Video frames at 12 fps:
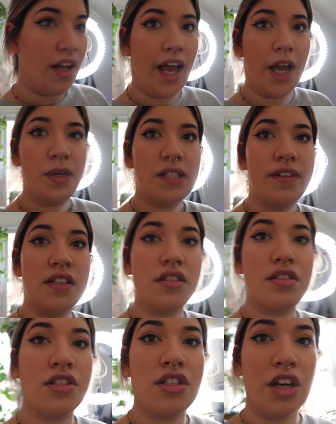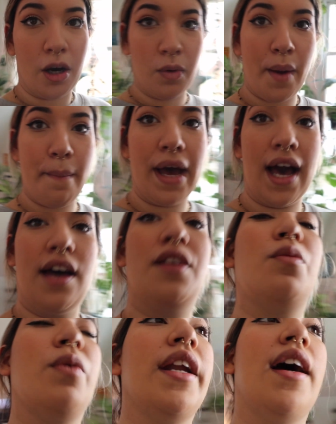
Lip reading: I always feel so bad when